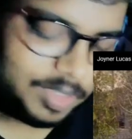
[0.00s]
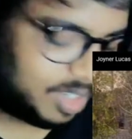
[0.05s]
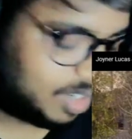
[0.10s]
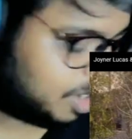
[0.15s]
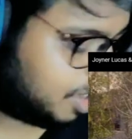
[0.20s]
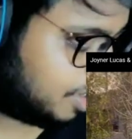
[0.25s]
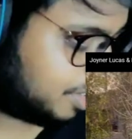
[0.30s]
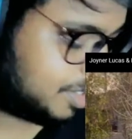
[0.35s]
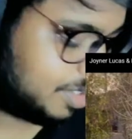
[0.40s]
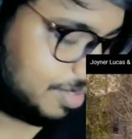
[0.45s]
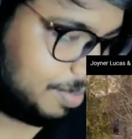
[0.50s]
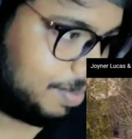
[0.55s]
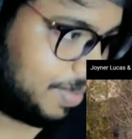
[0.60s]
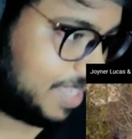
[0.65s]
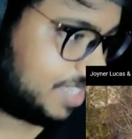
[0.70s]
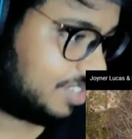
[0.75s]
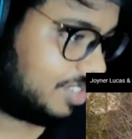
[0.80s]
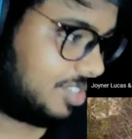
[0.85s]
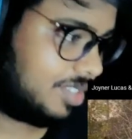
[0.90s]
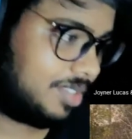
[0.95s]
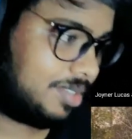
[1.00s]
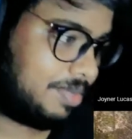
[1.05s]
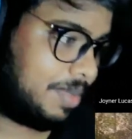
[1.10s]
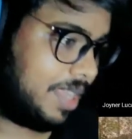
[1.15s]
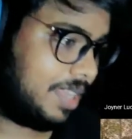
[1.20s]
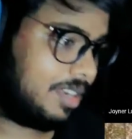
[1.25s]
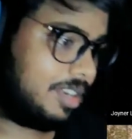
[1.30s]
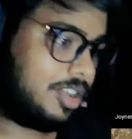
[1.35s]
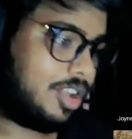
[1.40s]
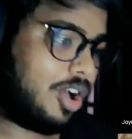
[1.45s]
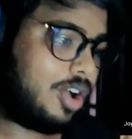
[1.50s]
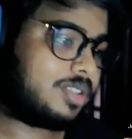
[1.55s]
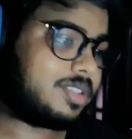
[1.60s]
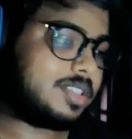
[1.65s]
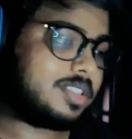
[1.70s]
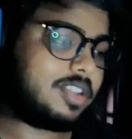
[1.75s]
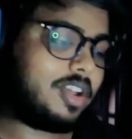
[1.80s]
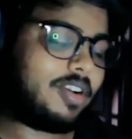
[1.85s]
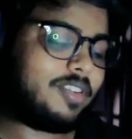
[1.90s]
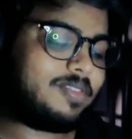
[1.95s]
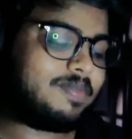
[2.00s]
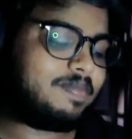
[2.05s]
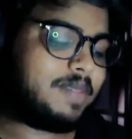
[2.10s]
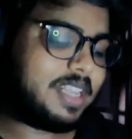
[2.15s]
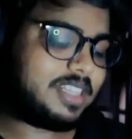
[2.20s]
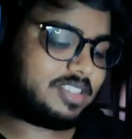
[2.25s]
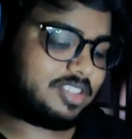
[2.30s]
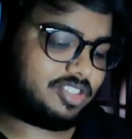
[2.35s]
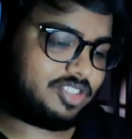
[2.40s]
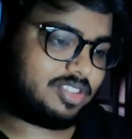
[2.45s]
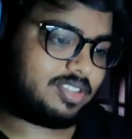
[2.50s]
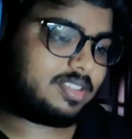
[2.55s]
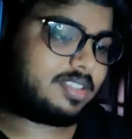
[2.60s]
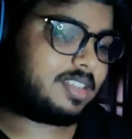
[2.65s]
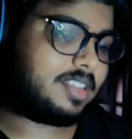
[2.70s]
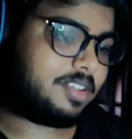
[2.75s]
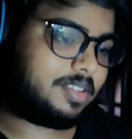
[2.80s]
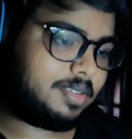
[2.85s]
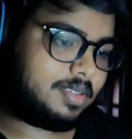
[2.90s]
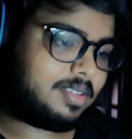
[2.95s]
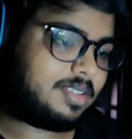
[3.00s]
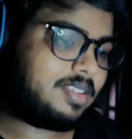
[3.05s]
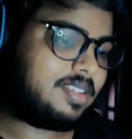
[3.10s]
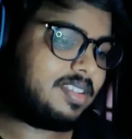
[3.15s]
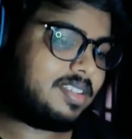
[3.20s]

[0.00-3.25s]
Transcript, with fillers: lots of messages man lots of messages here